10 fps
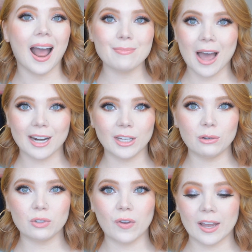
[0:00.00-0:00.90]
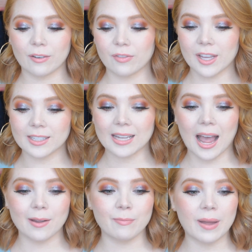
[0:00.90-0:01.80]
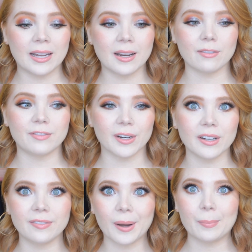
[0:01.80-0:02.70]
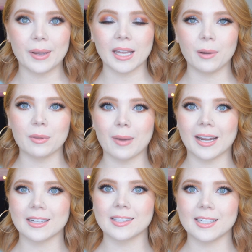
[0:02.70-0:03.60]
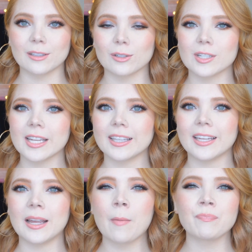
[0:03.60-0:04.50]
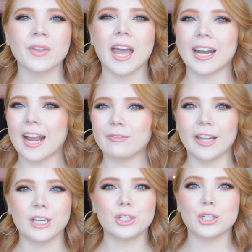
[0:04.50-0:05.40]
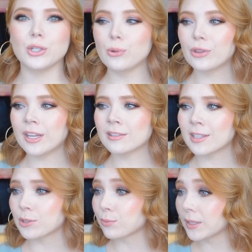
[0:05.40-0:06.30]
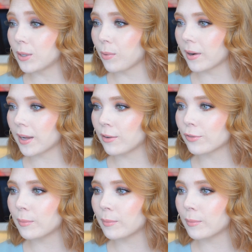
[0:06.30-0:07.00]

Not a huge fan of this. I've been very, very picky with my concealers lately, and I have like 2 things that's really working for